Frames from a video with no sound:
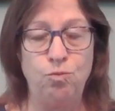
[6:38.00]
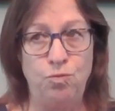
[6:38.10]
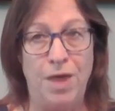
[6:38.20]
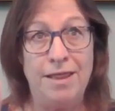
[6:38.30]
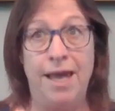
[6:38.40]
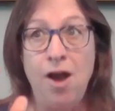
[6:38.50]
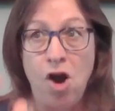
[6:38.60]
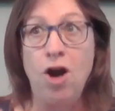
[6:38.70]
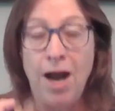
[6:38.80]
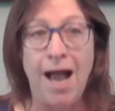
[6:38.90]
that they
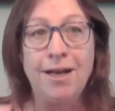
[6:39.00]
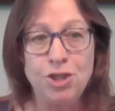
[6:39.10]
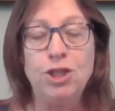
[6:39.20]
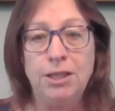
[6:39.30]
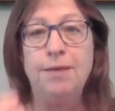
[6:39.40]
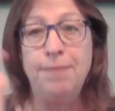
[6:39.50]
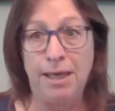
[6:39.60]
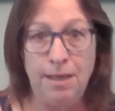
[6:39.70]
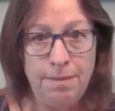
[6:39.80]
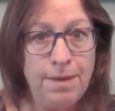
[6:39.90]
are actually
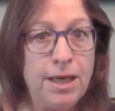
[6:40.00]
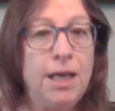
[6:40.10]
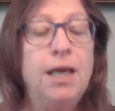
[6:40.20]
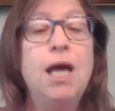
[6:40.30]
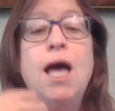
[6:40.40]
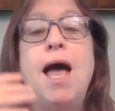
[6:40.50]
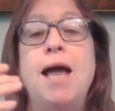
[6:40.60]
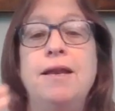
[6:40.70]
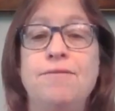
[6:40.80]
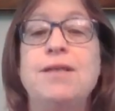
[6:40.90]
making money
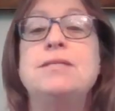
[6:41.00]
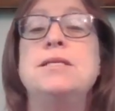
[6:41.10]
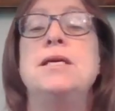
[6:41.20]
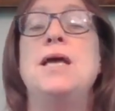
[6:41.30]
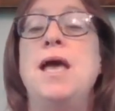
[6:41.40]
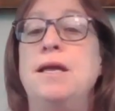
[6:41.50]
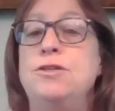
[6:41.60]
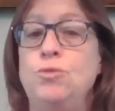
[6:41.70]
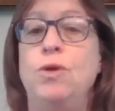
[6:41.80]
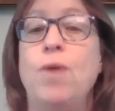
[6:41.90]
and investing and
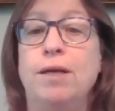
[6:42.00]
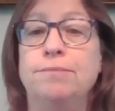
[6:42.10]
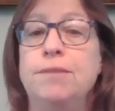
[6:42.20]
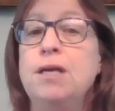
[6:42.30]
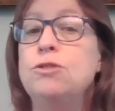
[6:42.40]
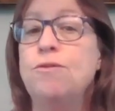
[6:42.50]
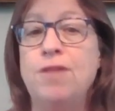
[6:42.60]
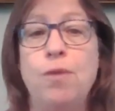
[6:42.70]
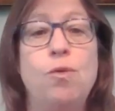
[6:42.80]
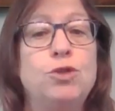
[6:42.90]
doing well. So if
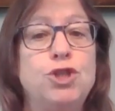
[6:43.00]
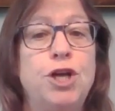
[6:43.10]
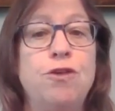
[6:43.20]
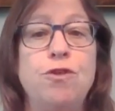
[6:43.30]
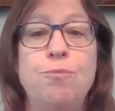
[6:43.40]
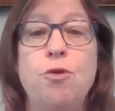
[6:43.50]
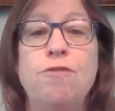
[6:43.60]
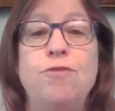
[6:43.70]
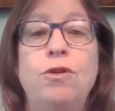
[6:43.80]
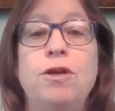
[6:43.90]
they won't share their
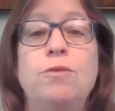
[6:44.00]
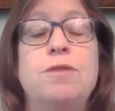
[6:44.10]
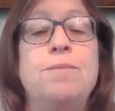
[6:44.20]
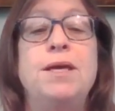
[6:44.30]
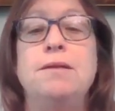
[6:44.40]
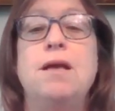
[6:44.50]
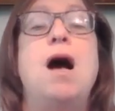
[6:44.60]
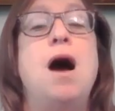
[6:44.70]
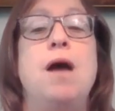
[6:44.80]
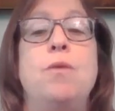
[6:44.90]
portfolio with me,
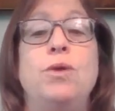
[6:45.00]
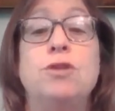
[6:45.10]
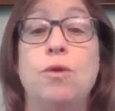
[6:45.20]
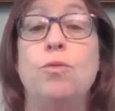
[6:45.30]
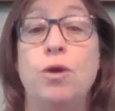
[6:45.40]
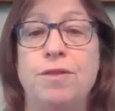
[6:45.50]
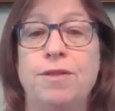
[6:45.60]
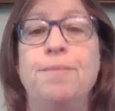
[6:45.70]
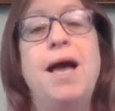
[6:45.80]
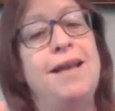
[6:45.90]
I will not work with
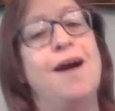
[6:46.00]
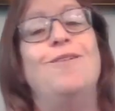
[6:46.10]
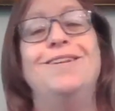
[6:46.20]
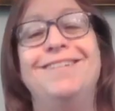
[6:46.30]
them. And now,